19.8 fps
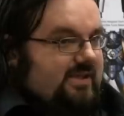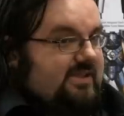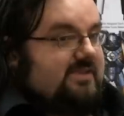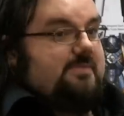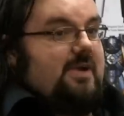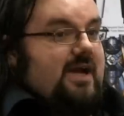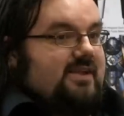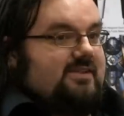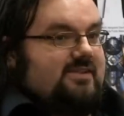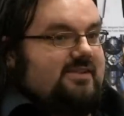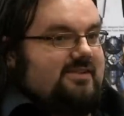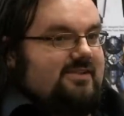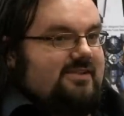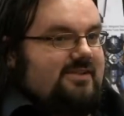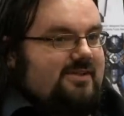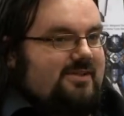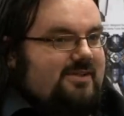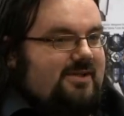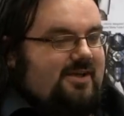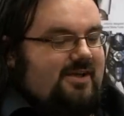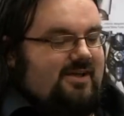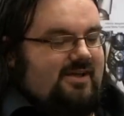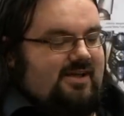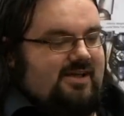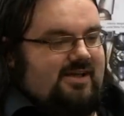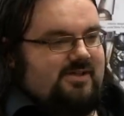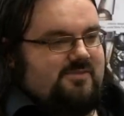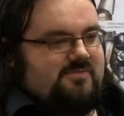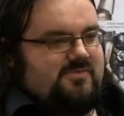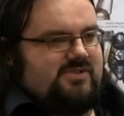expected.
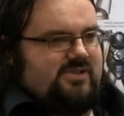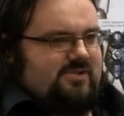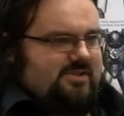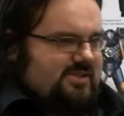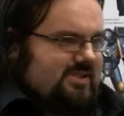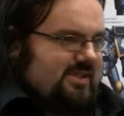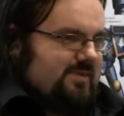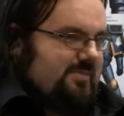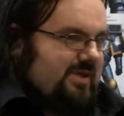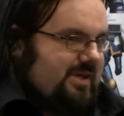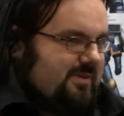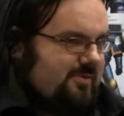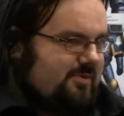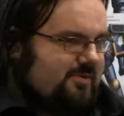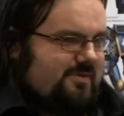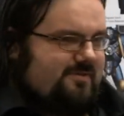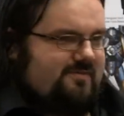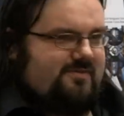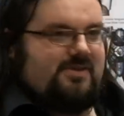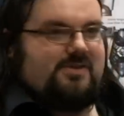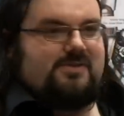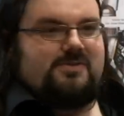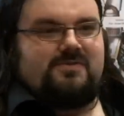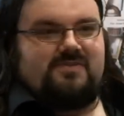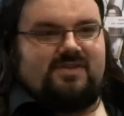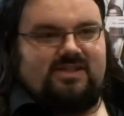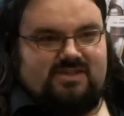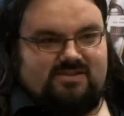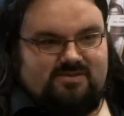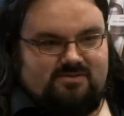So the same people were
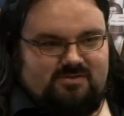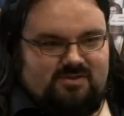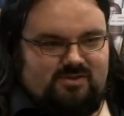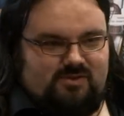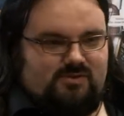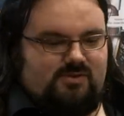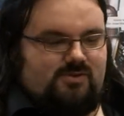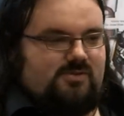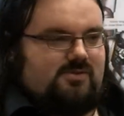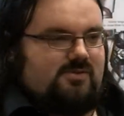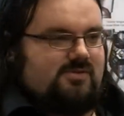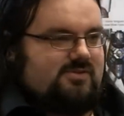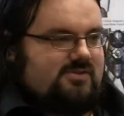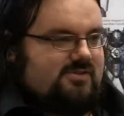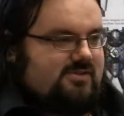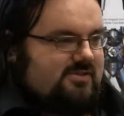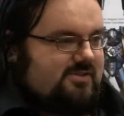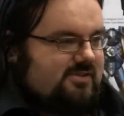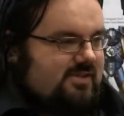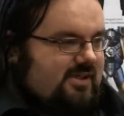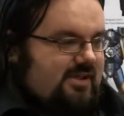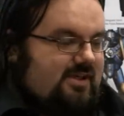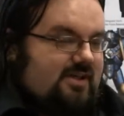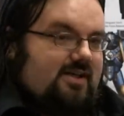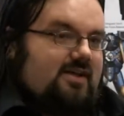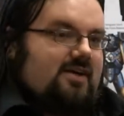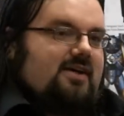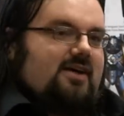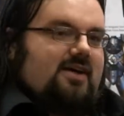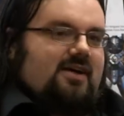involved, the Astral Claws,
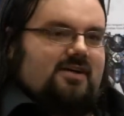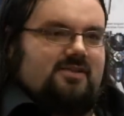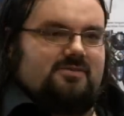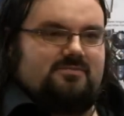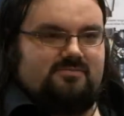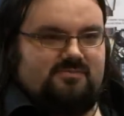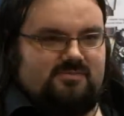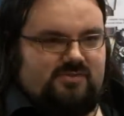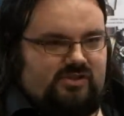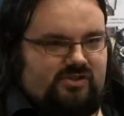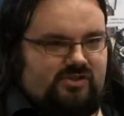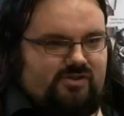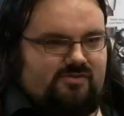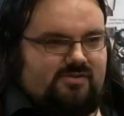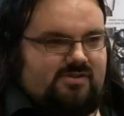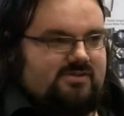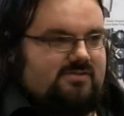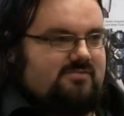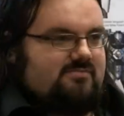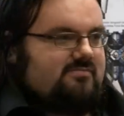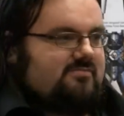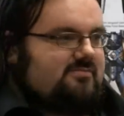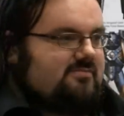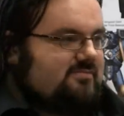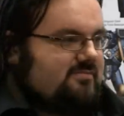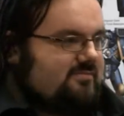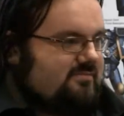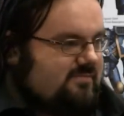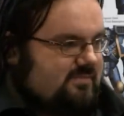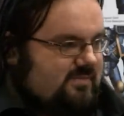
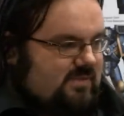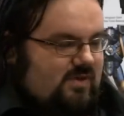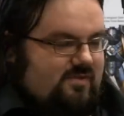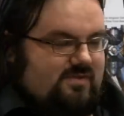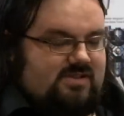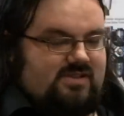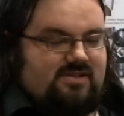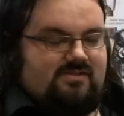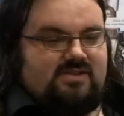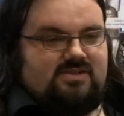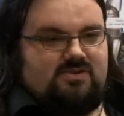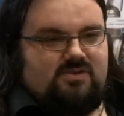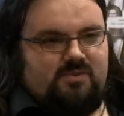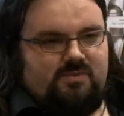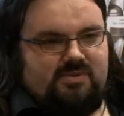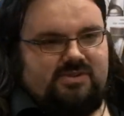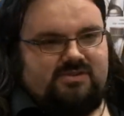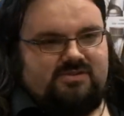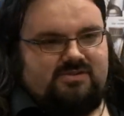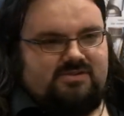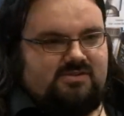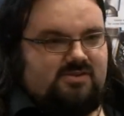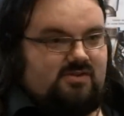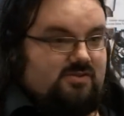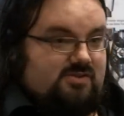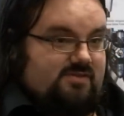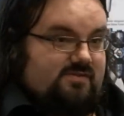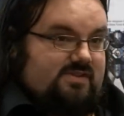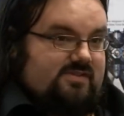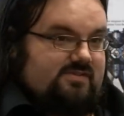Huron, obviously the Red Scorpions,
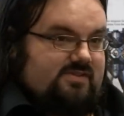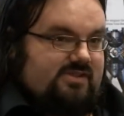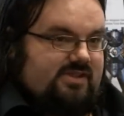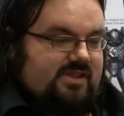lots of different